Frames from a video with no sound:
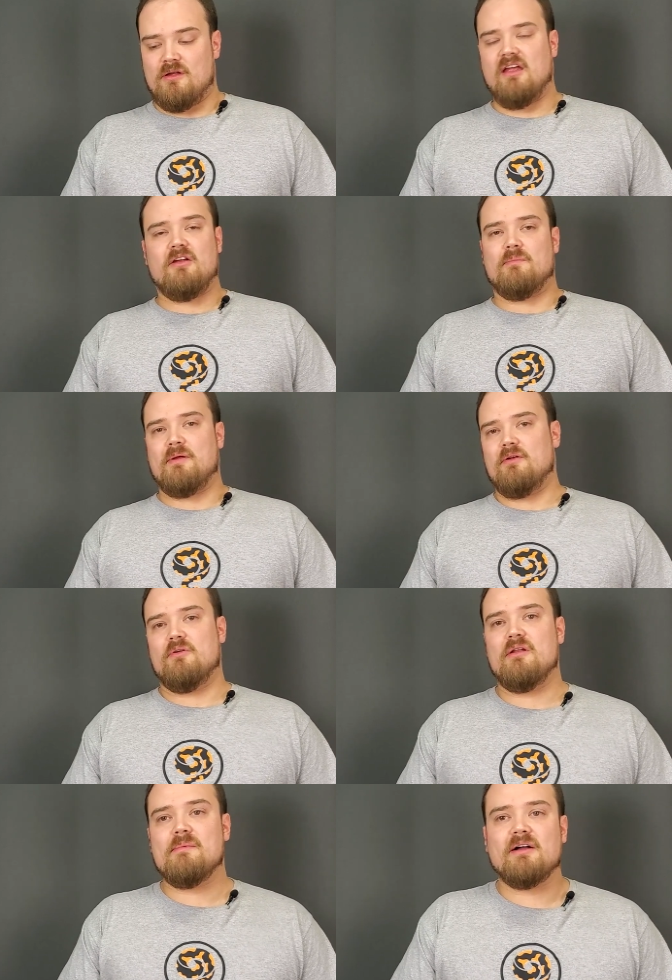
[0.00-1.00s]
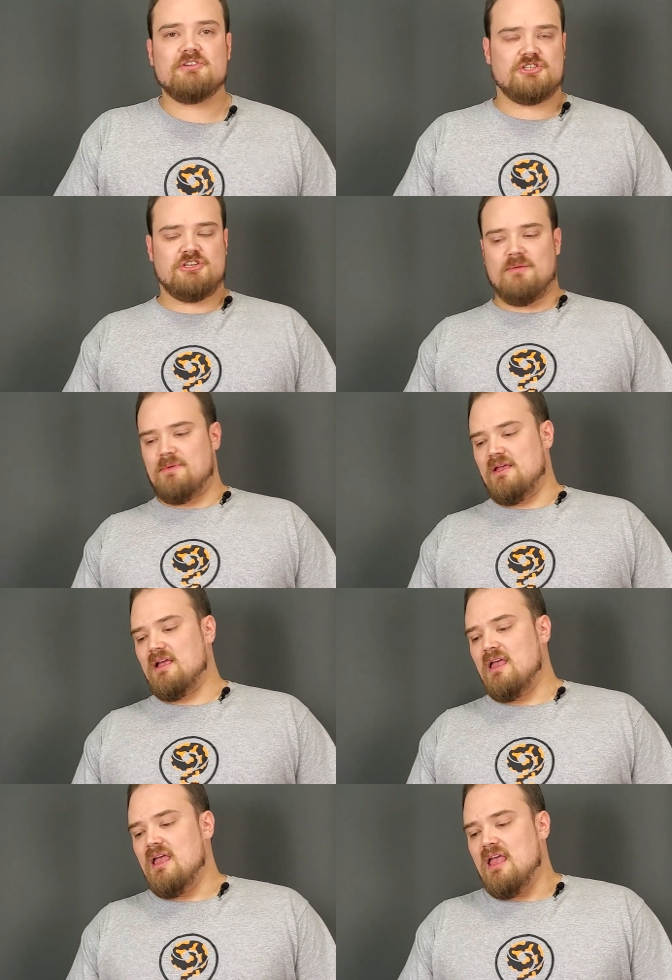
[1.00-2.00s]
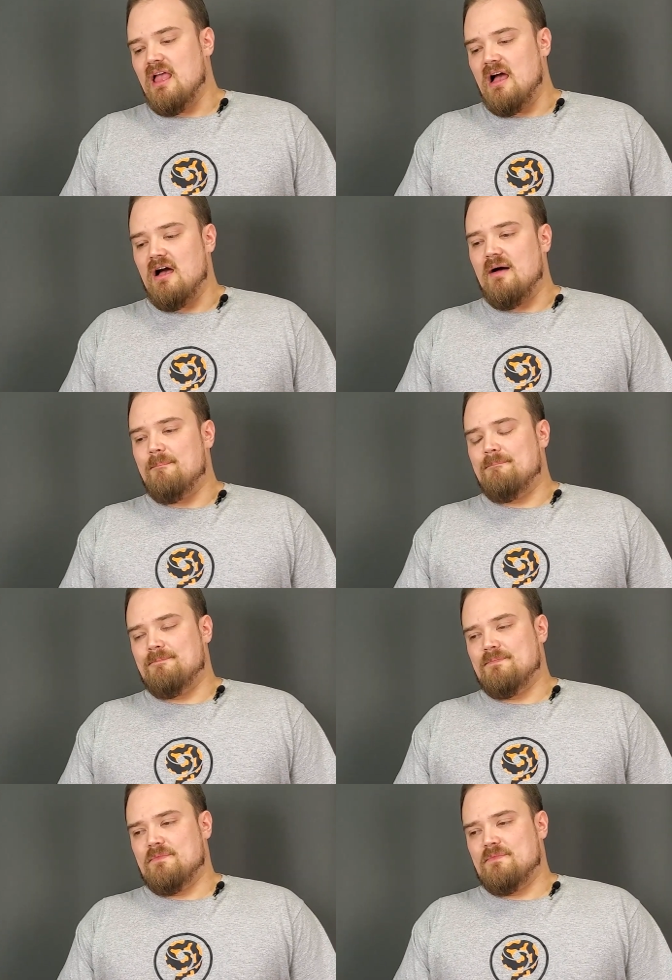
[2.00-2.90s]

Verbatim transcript: scared or paranoid about shipping, um,